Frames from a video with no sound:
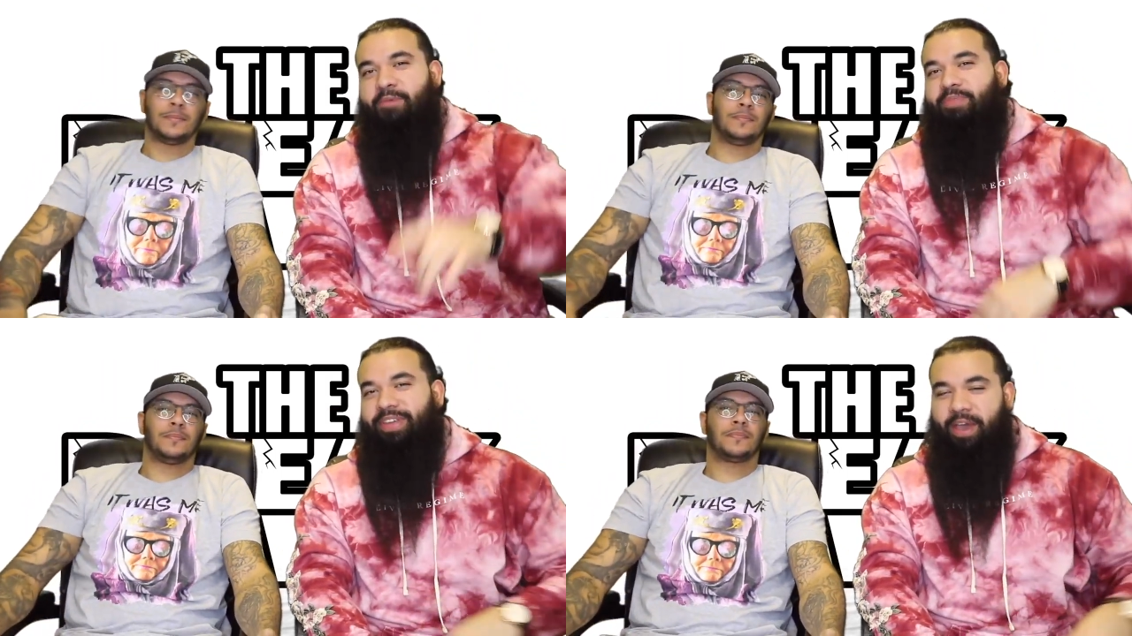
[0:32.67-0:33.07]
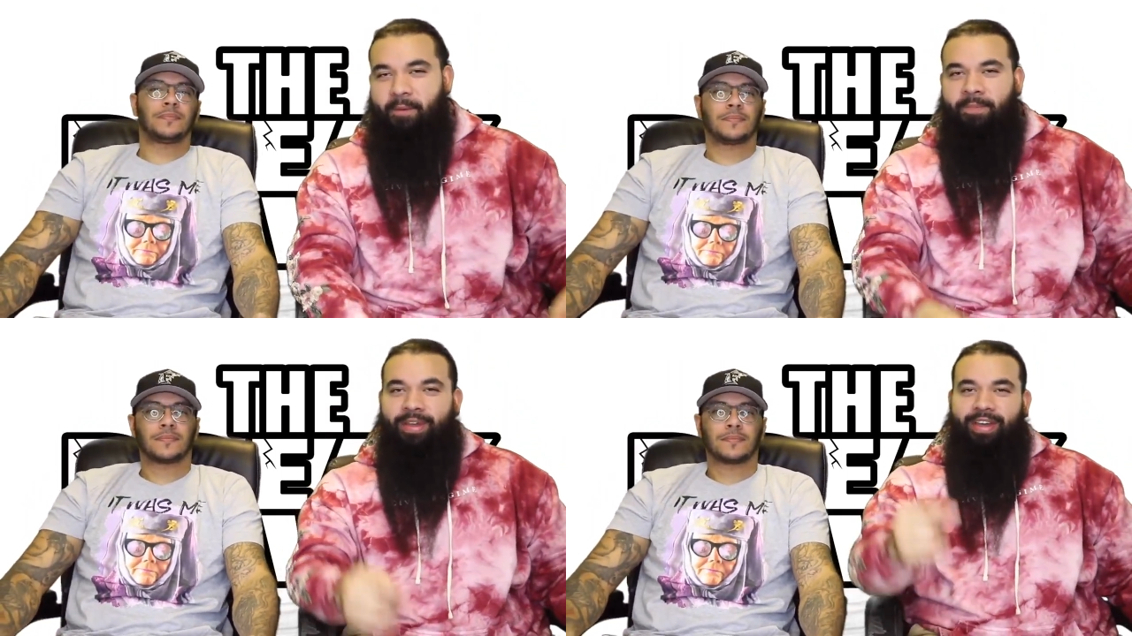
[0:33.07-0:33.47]
Speaker 1: 8
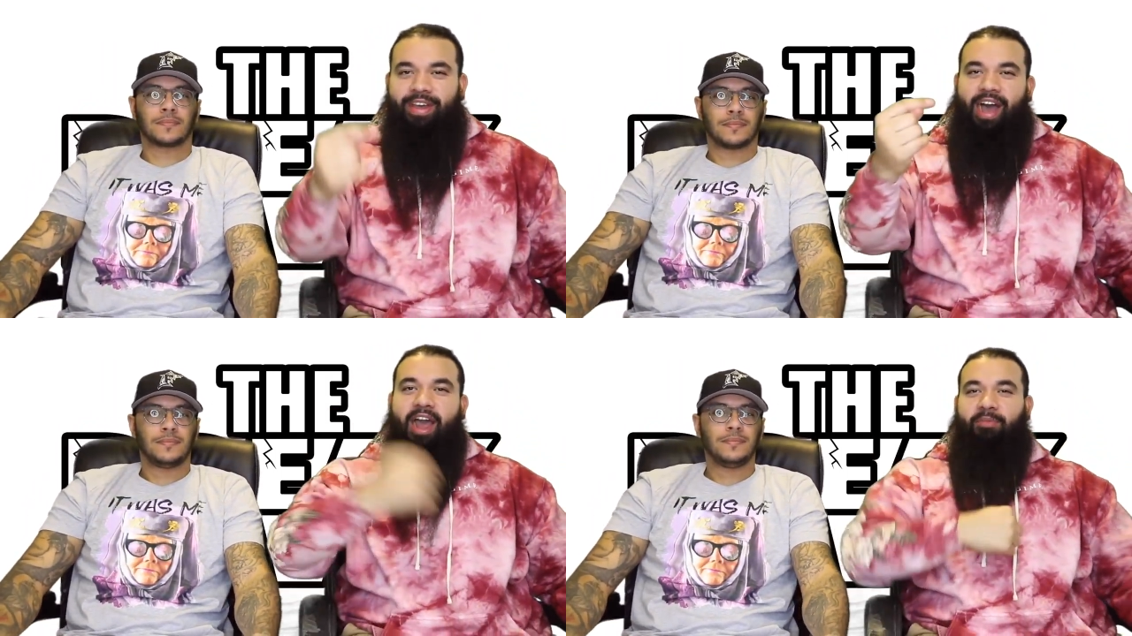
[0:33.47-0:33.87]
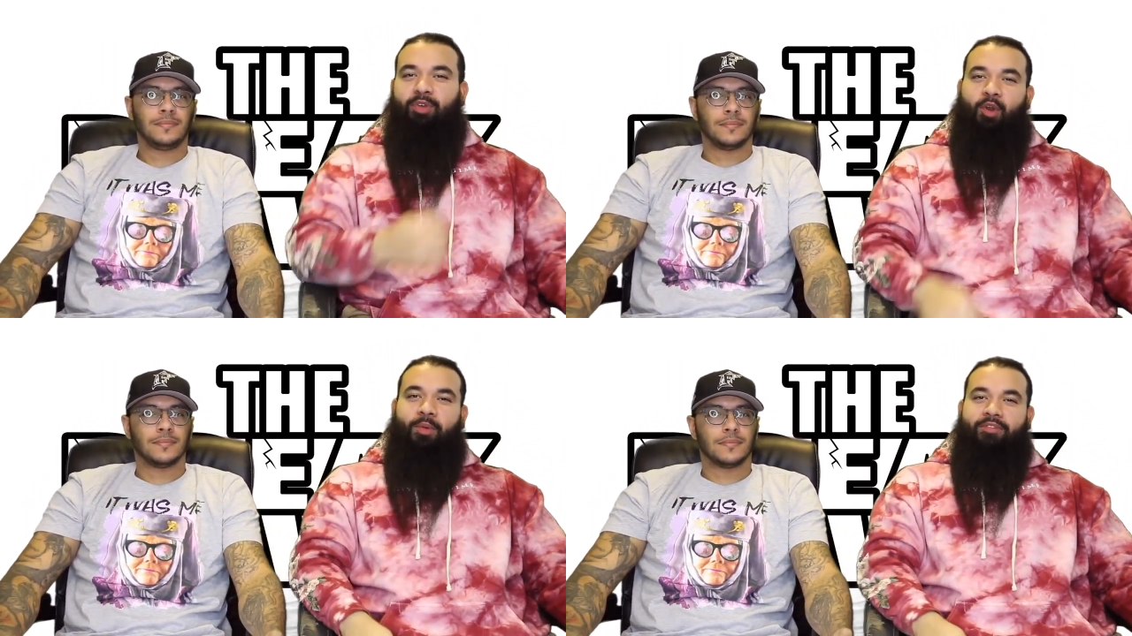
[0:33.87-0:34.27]
p.m. I
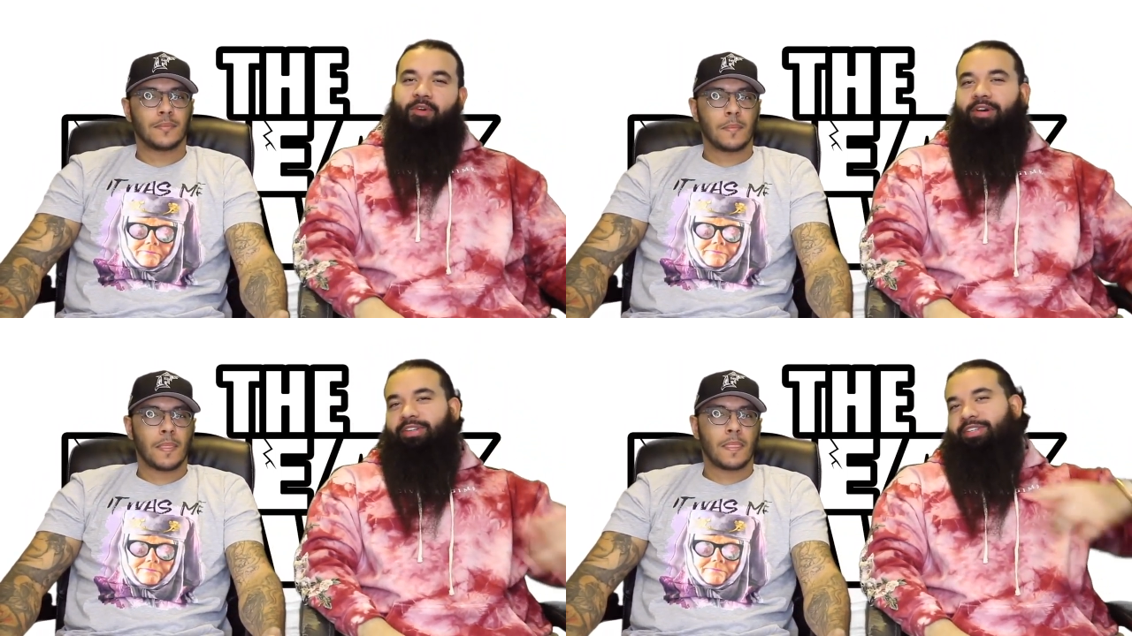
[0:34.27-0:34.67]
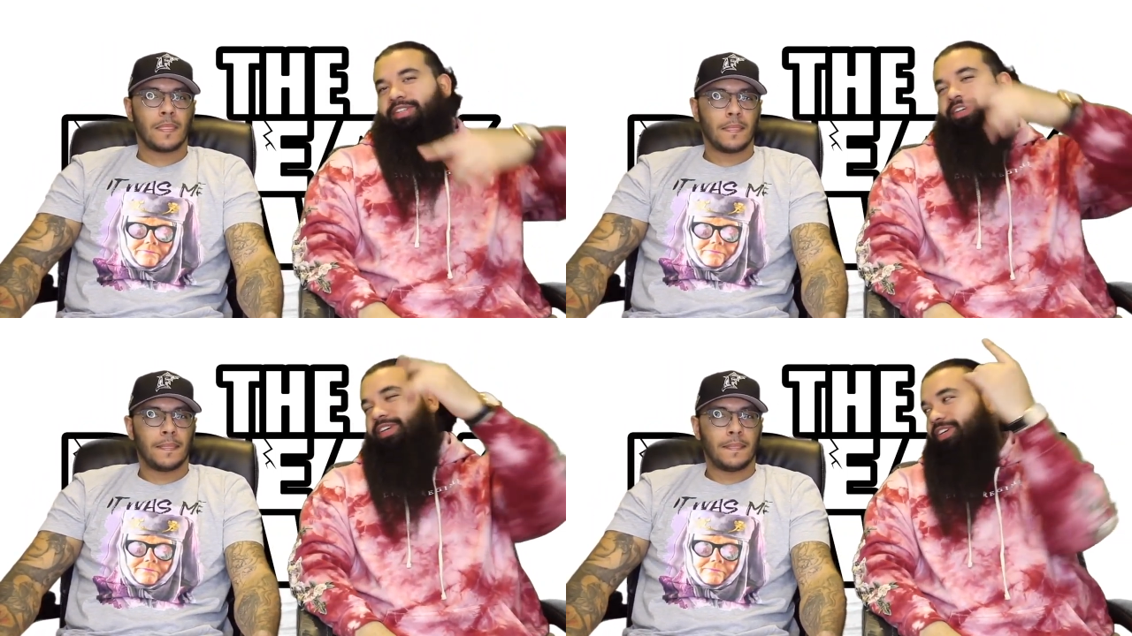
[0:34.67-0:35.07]
am Tone of My Voice.